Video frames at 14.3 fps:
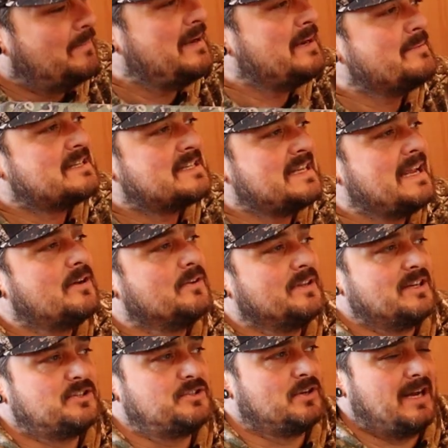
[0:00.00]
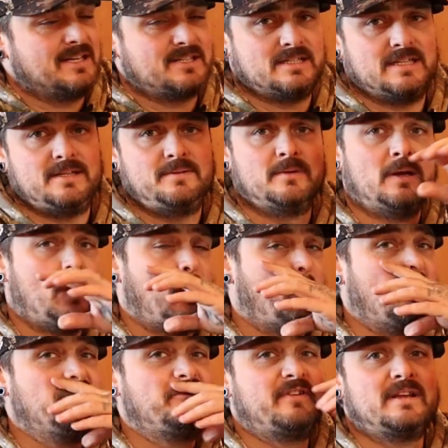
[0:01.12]
I made a mistake on that shot actually.
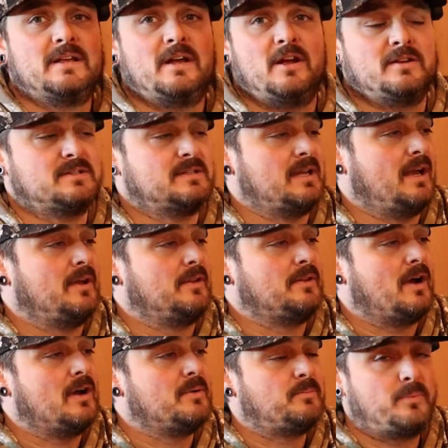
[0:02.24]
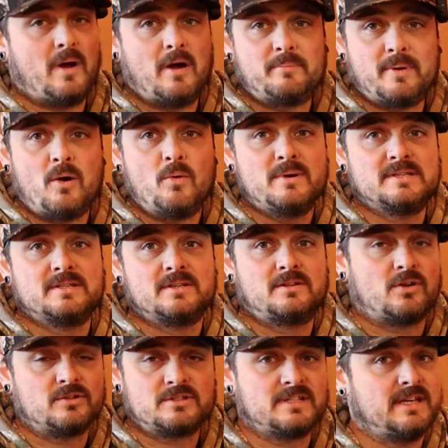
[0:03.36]
One thing I'm always
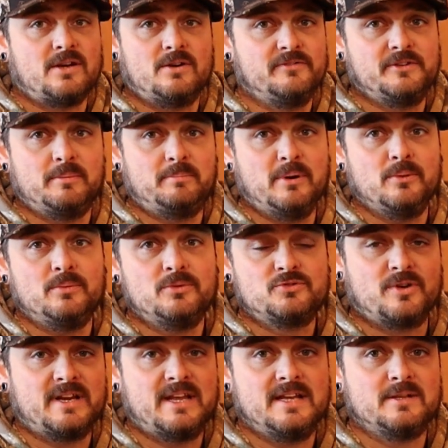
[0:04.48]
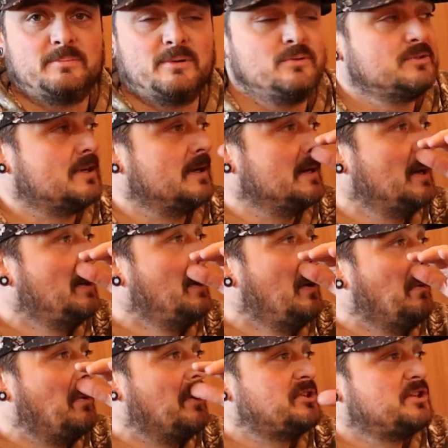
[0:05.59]
constantly going for the bull, trying to hit the bullseye.
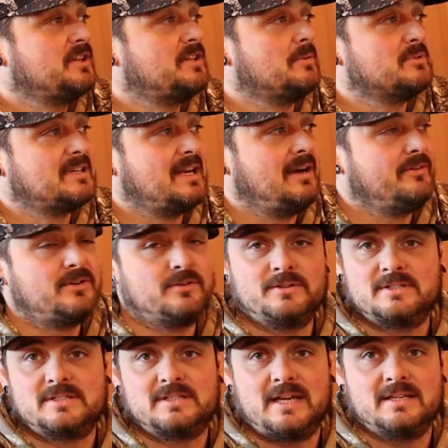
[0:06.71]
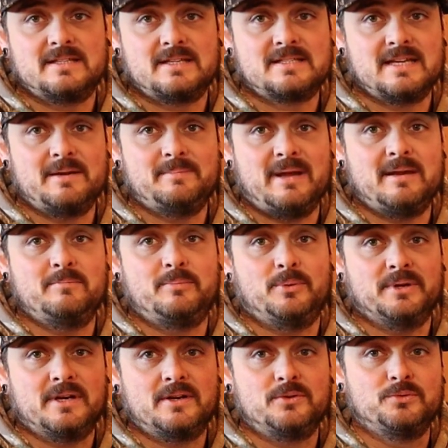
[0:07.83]
What I should have done was carried on, stick it to the same aim
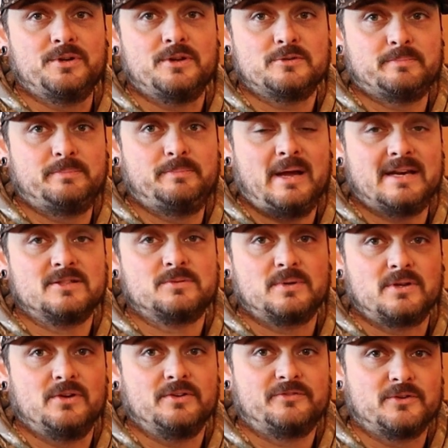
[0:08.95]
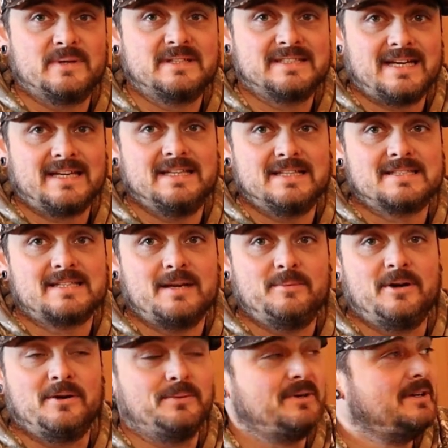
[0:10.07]
point, and all those pellets would have gone through exactly the same
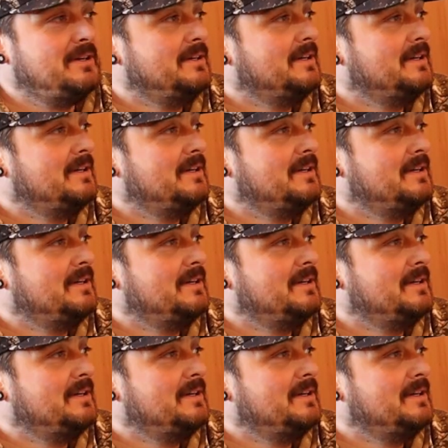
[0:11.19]
hole.